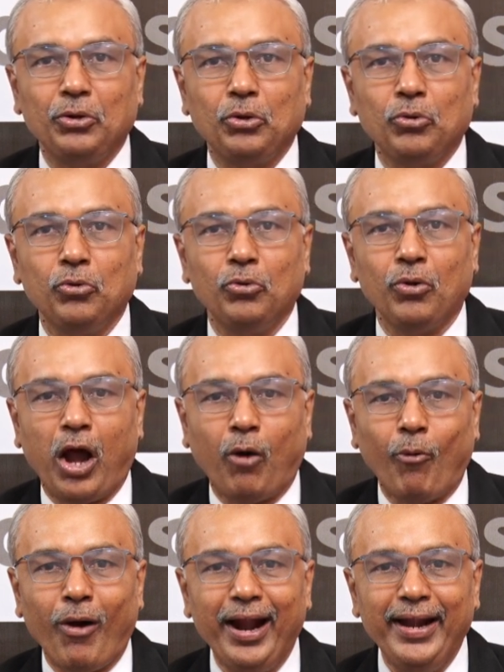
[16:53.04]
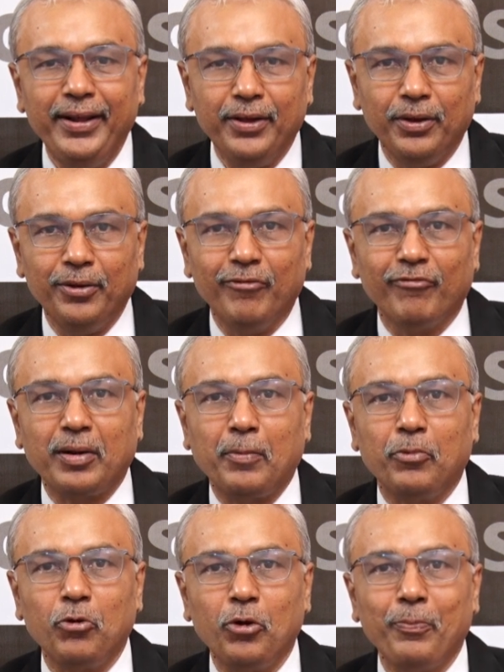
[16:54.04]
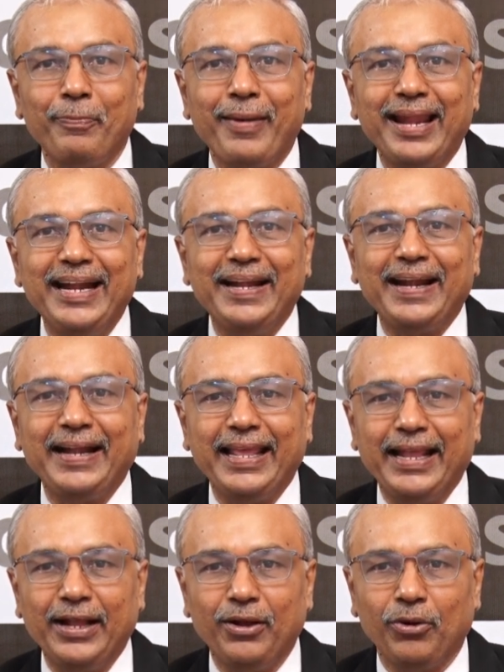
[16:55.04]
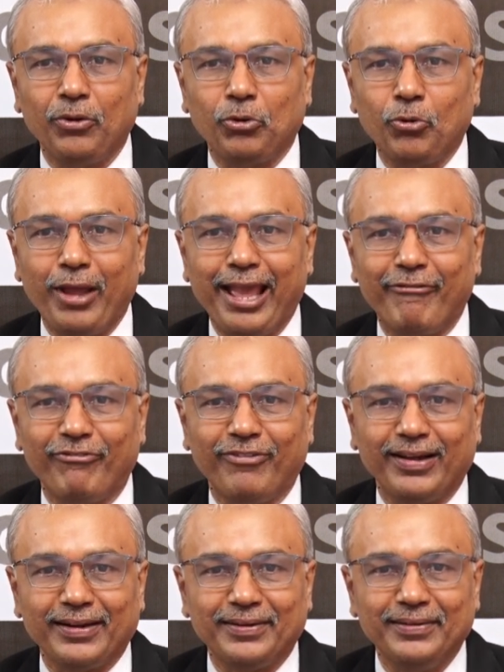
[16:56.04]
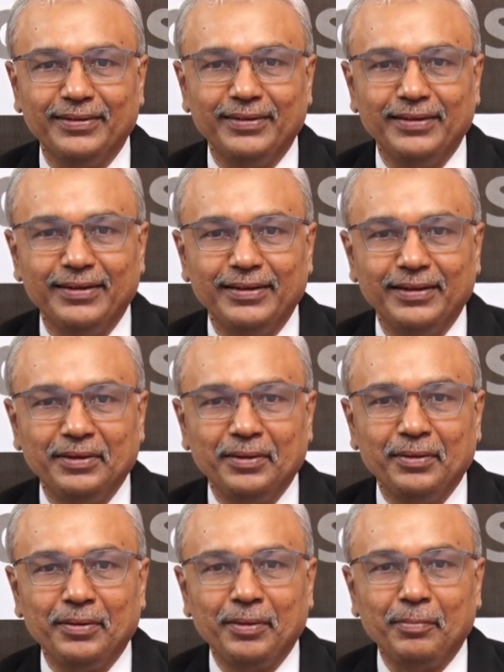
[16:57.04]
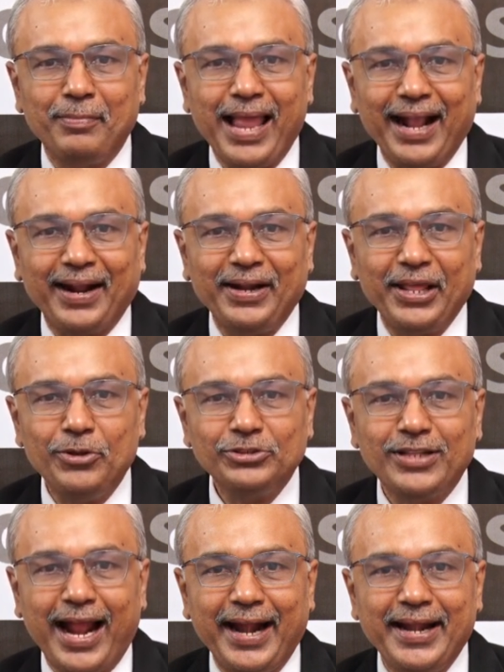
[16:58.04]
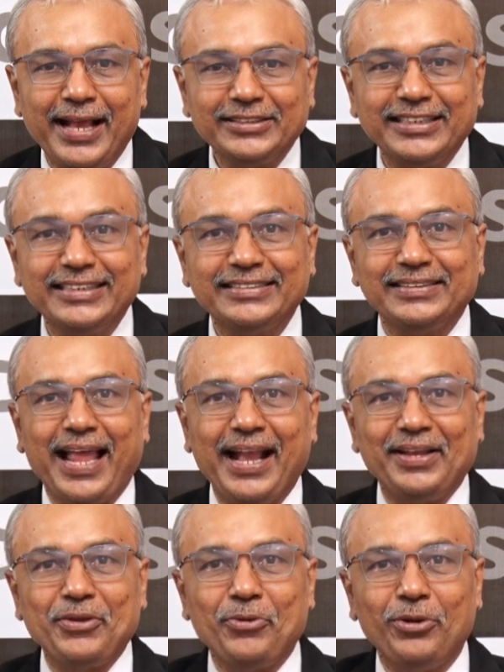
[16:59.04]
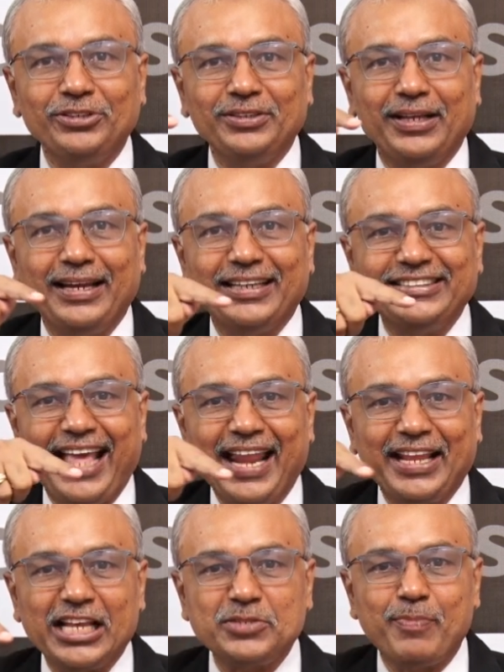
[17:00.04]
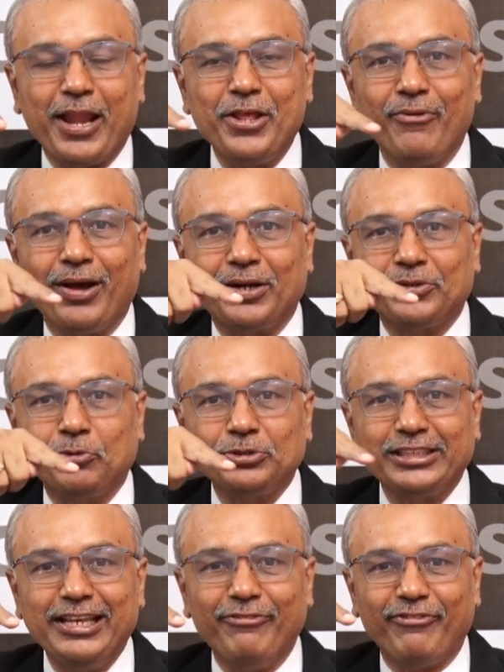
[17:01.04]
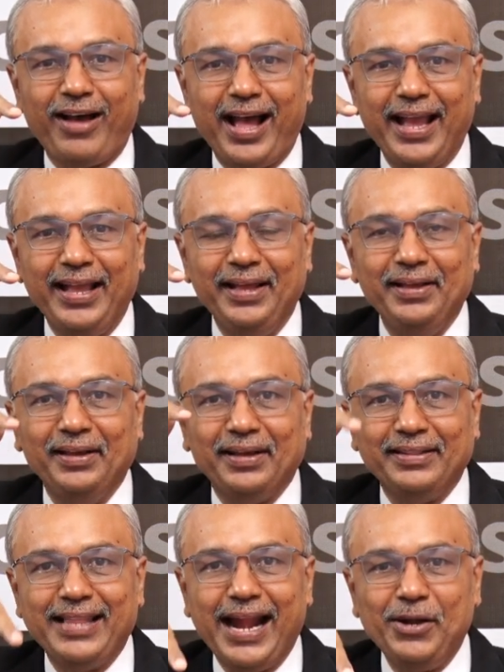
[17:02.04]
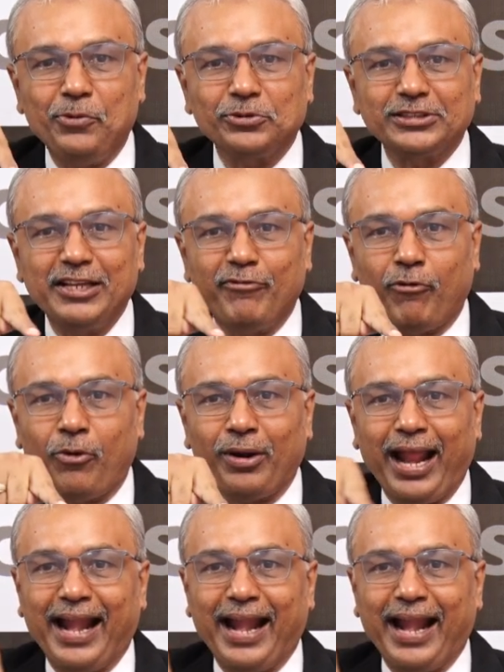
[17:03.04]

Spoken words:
to avoid from rook penetrating to f1. Black continues the ideas is like, in a staircase maneuver to c5, then to c4,